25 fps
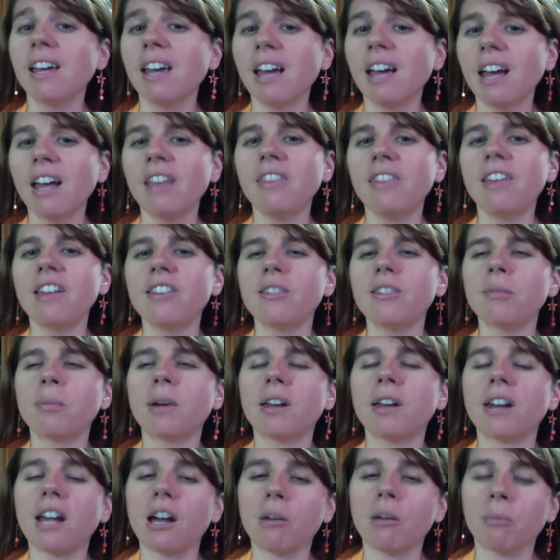And that's
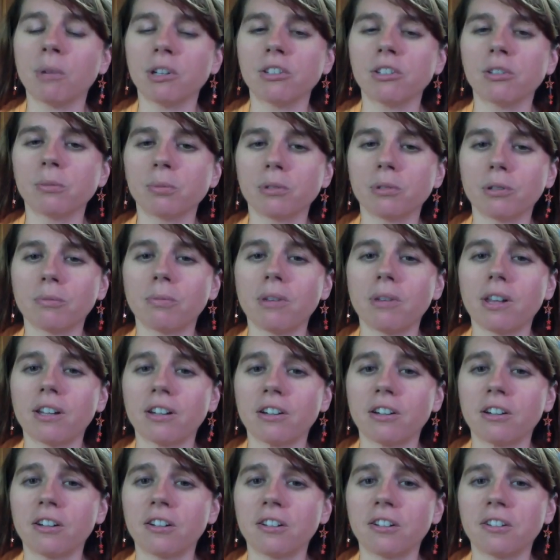about how much a book
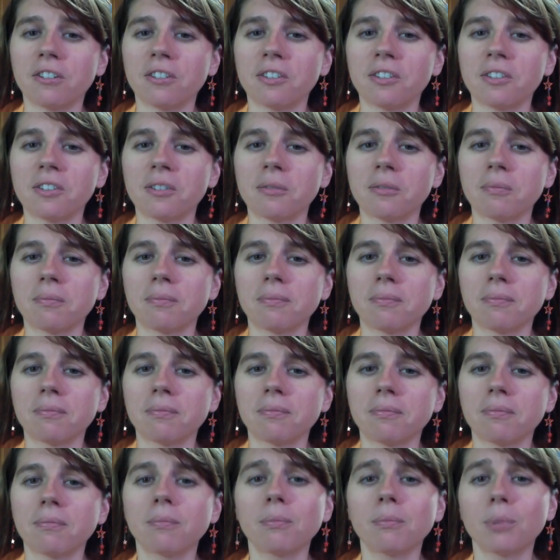blogger earns
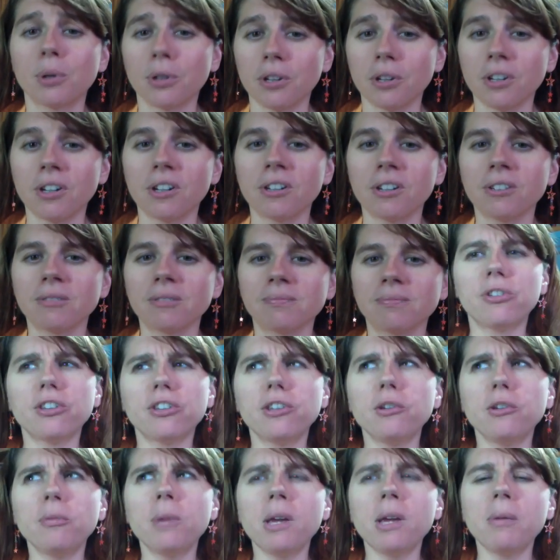per year. So
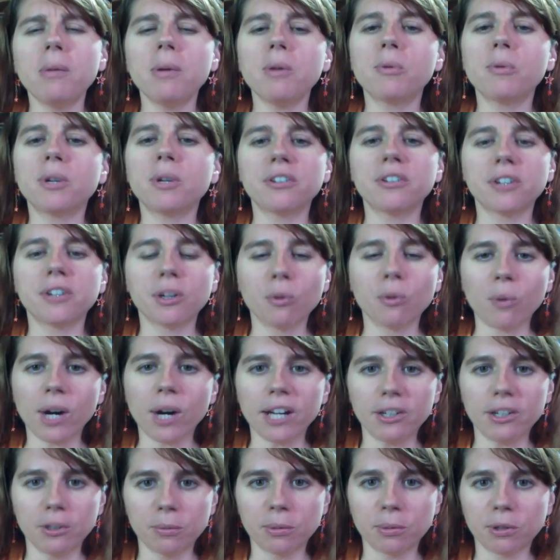you may be wondering,
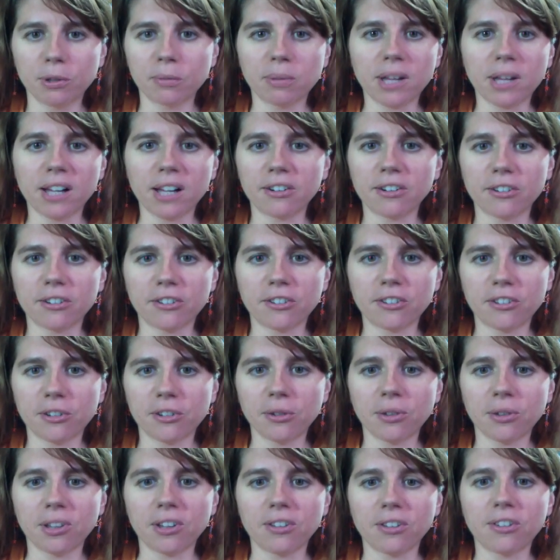why do book bloggers
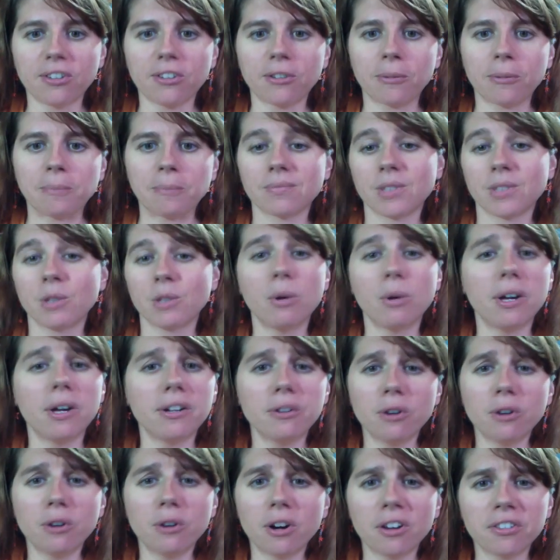do this? Why
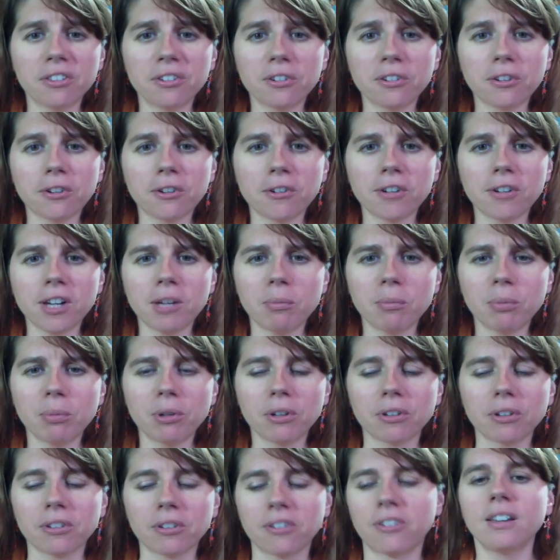do authors create
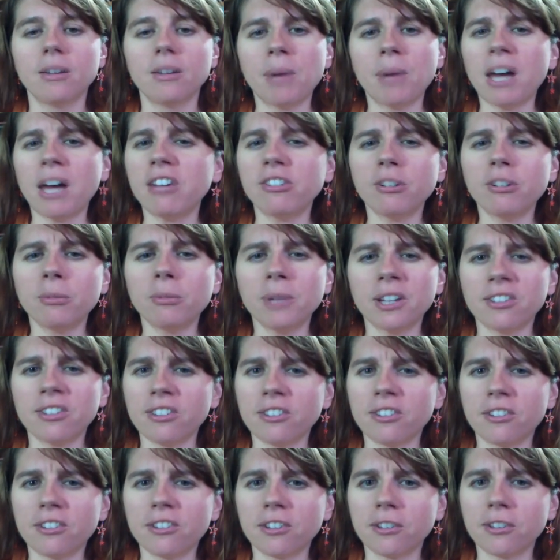books? Passion makes
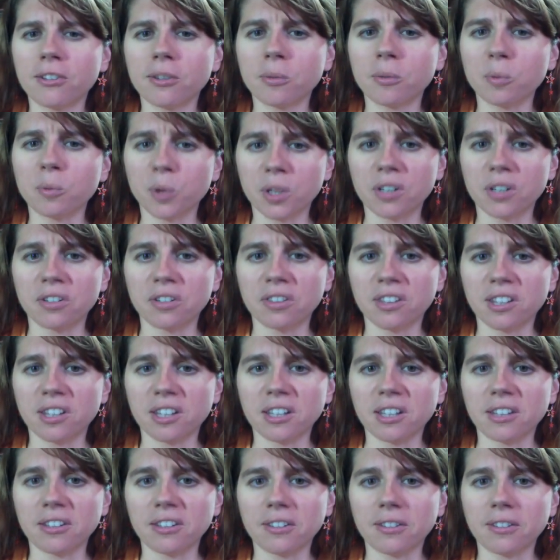us do some weird
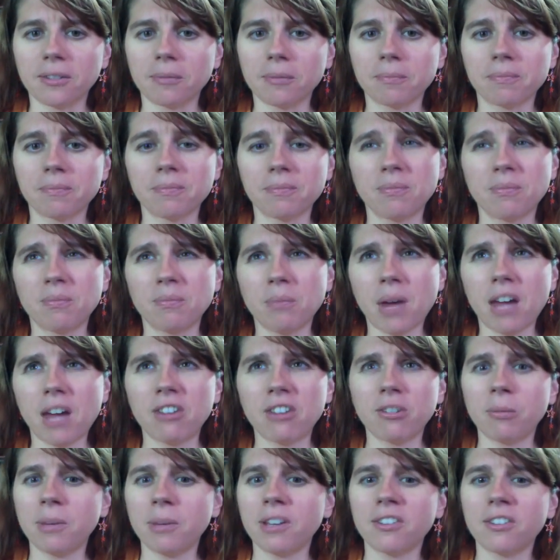things.
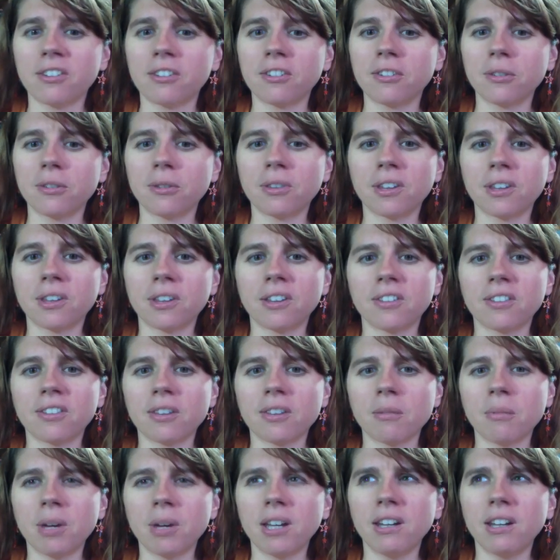Passion makes us do things
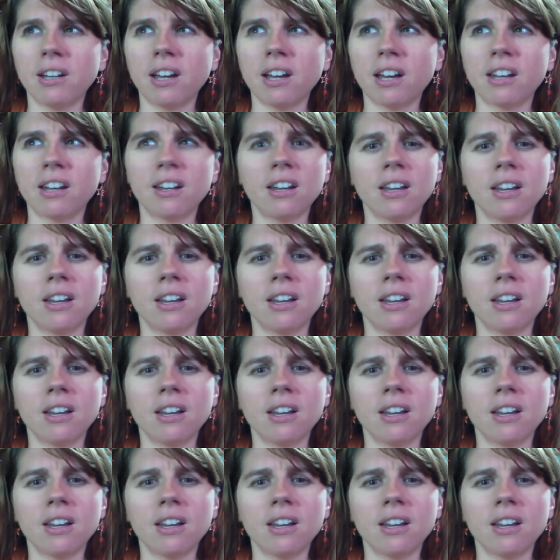that might not